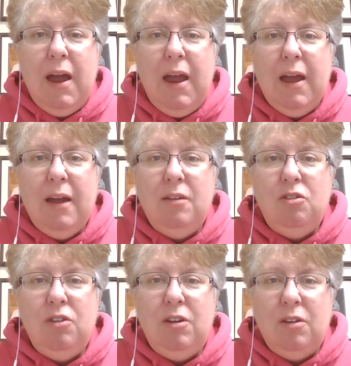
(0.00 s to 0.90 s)

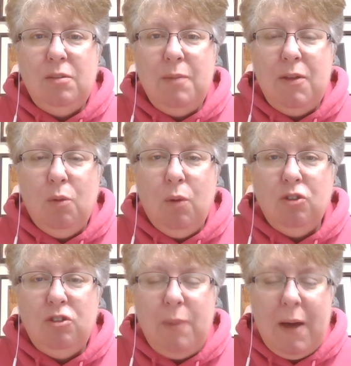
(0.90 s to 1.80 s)
and she does some other
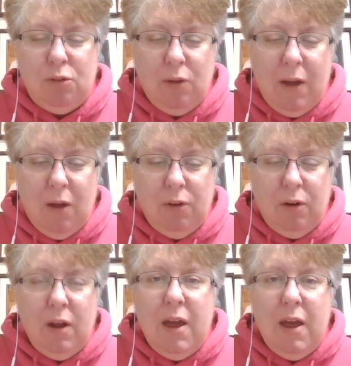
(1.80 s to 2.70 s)
work. She's a pastoral
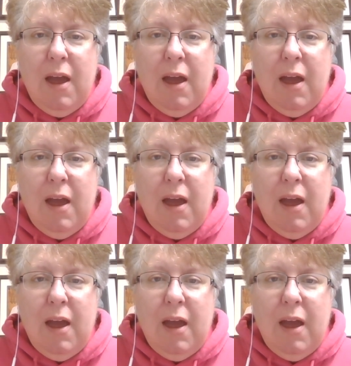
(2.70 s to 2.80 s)
elder.